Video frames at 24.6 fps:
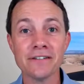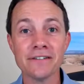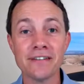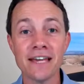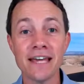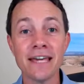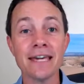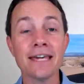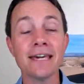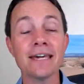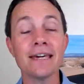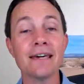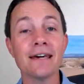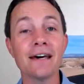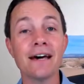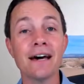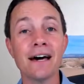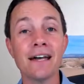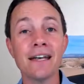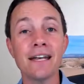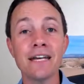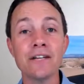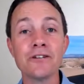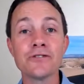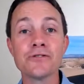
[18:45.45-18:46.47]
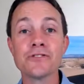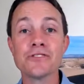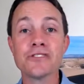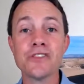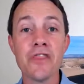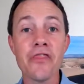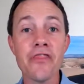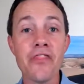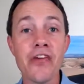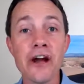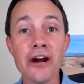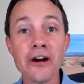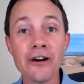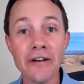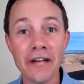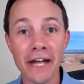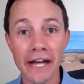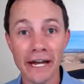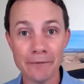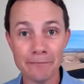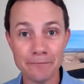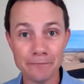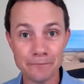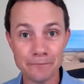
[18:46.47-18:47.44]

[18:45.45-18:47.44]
taking an interest in their name.